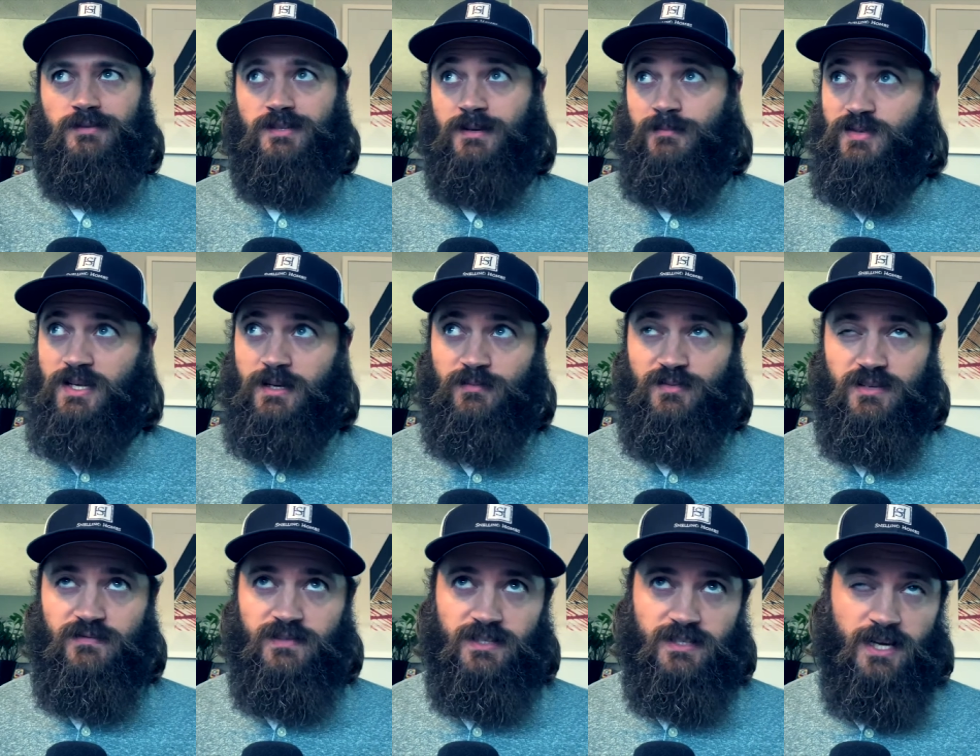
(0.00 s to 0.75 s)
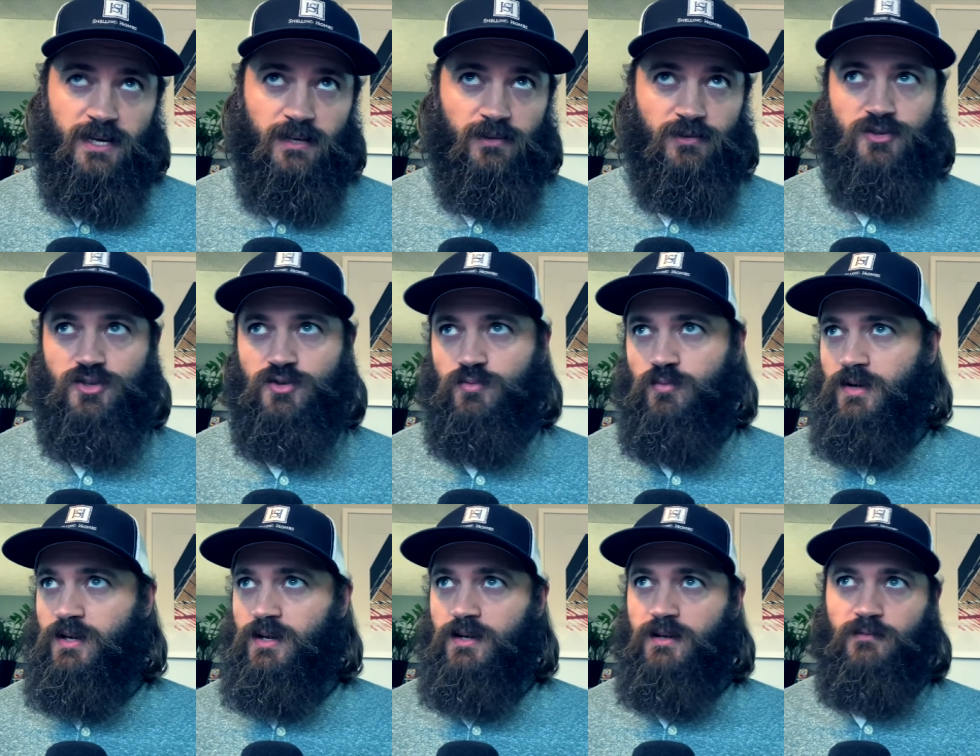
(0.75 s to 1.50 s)
sometimes even Taylor
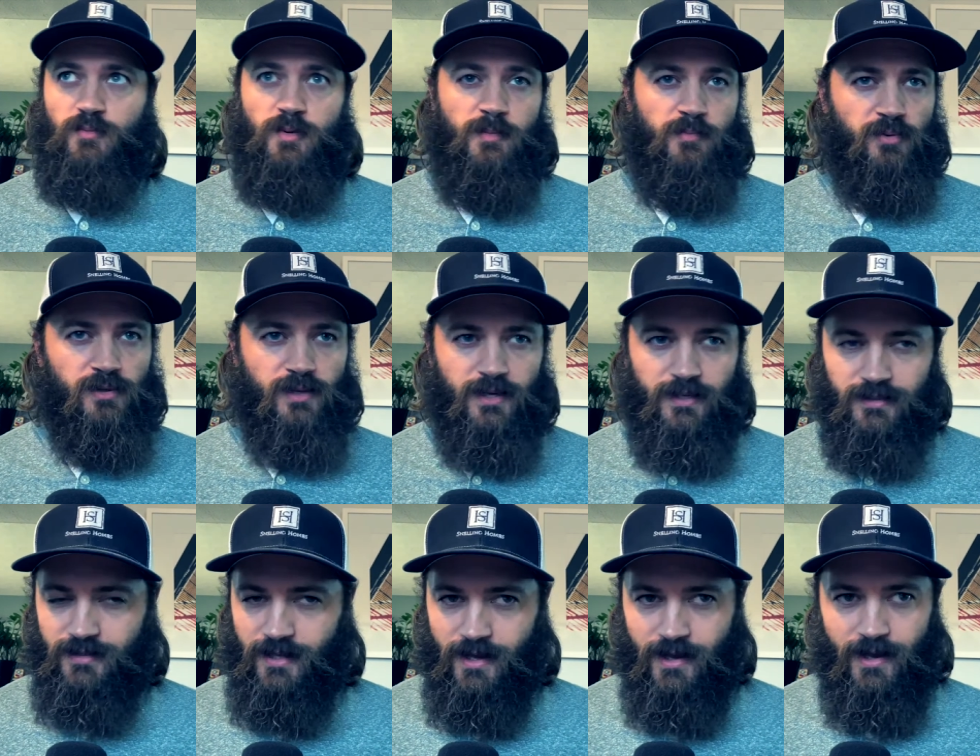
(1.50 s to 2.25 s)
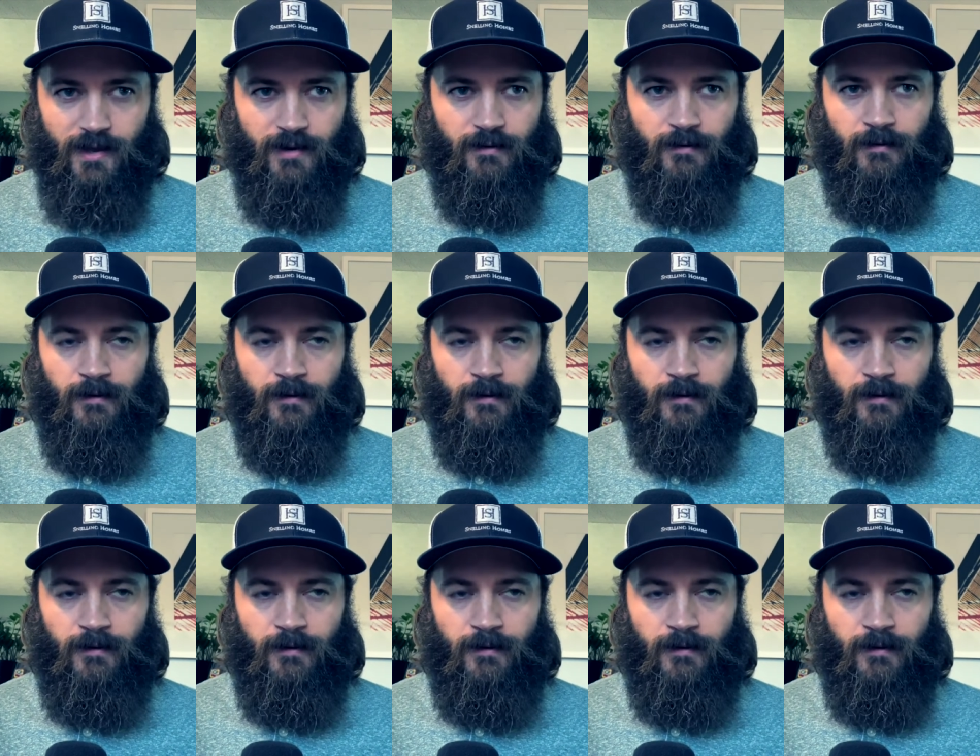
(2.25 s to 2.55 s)
Swift, people like that.